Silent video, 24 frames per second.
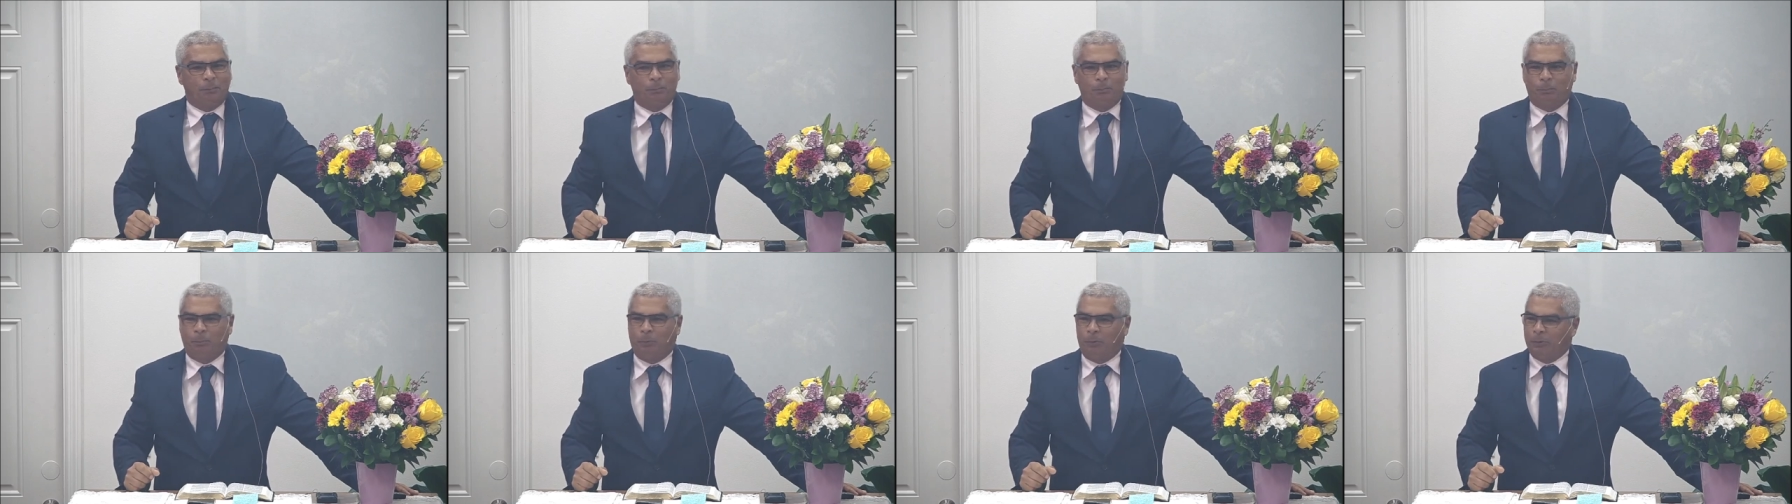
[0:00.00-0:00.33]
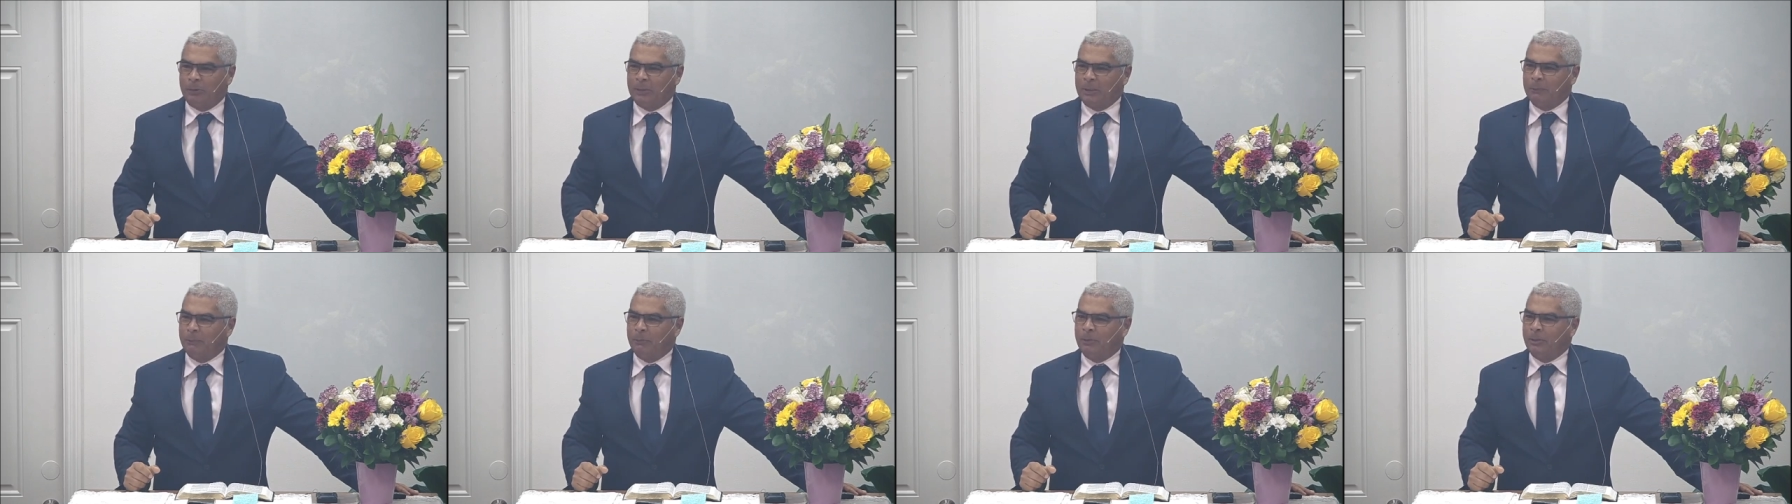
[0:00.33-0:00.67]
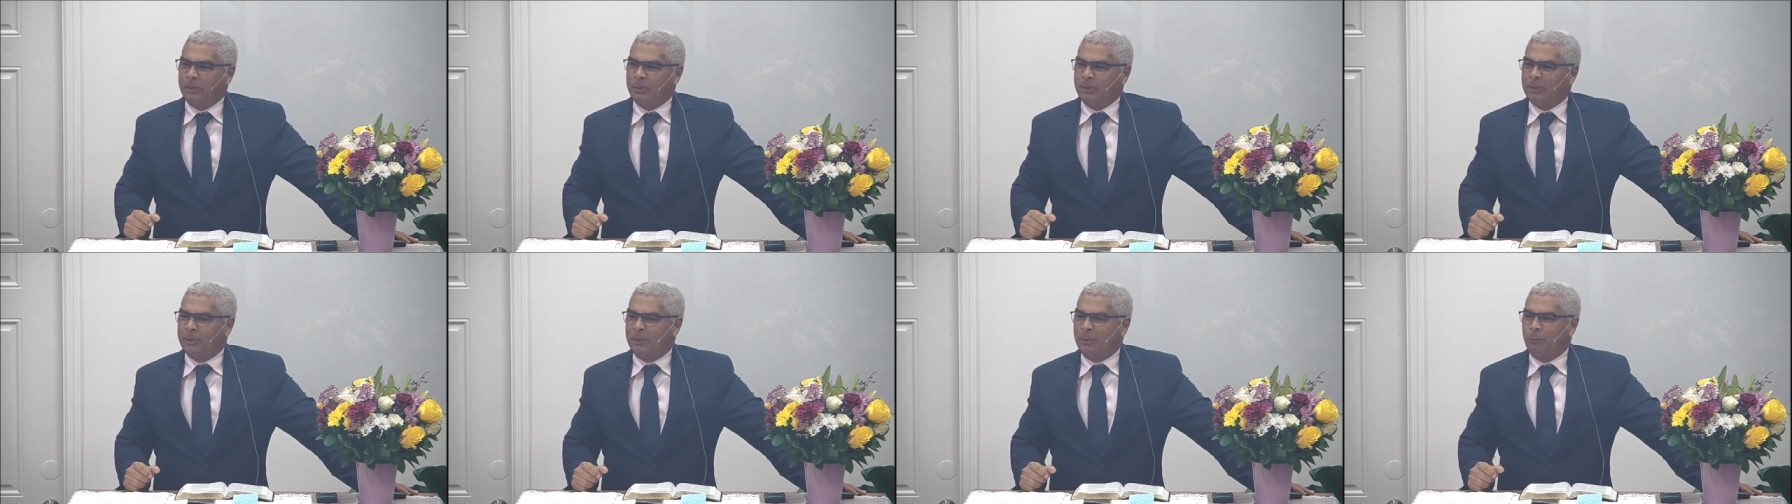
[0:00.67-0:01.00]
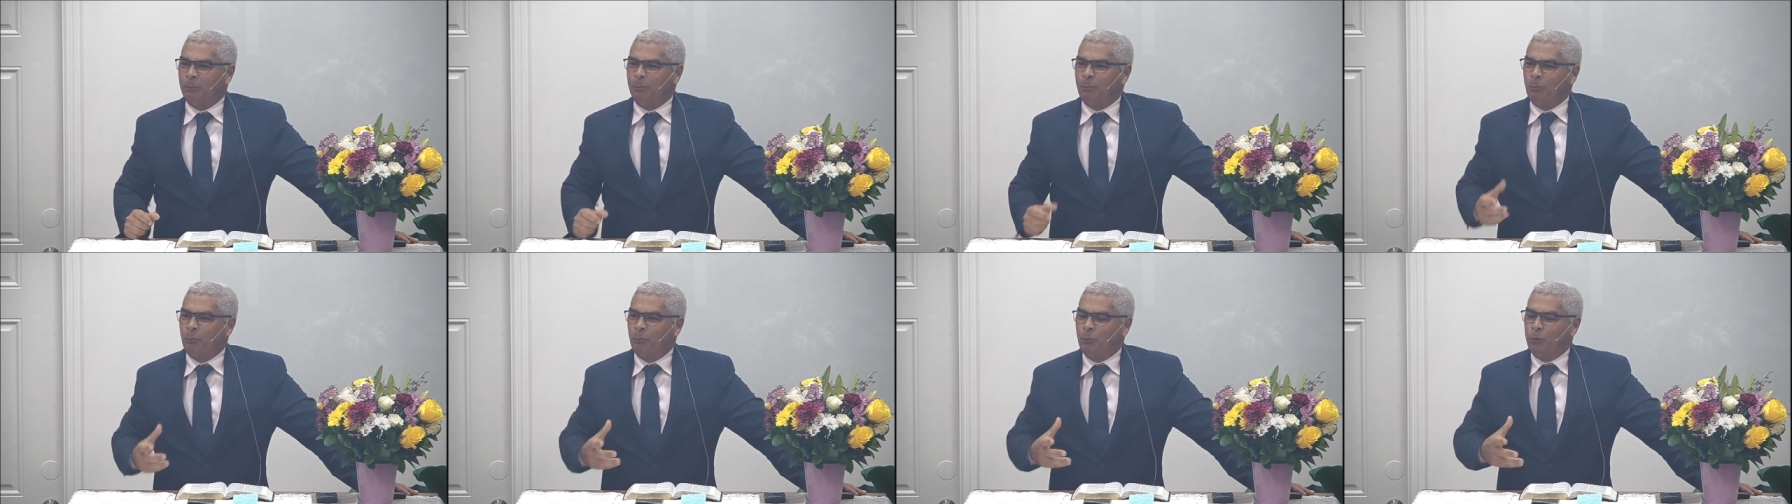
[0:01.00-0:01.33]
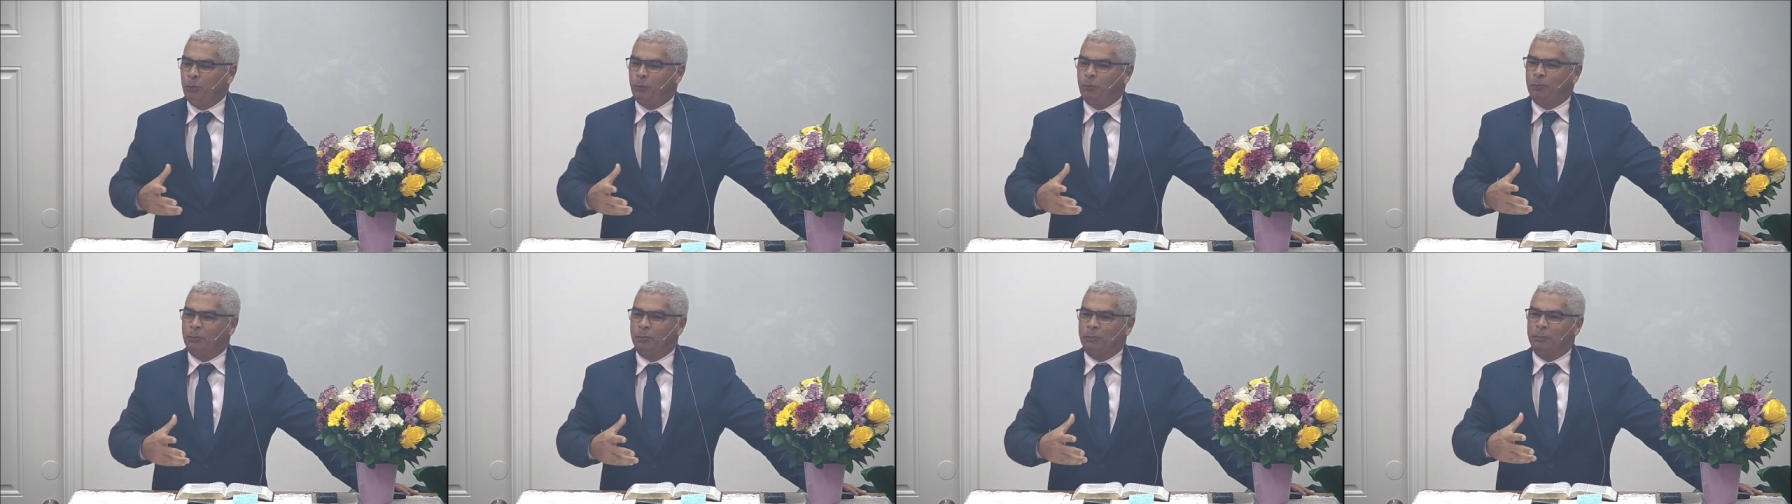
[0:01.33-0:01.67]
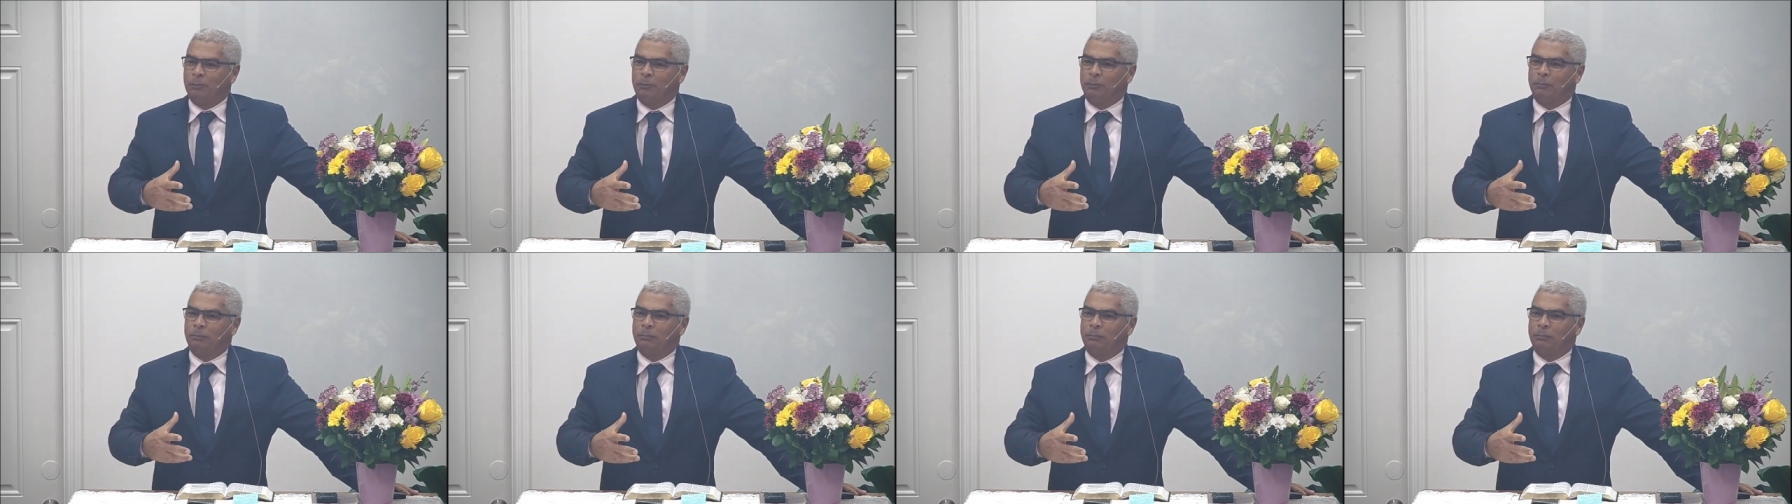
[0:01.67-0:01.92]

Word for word: So he lived in a country that we could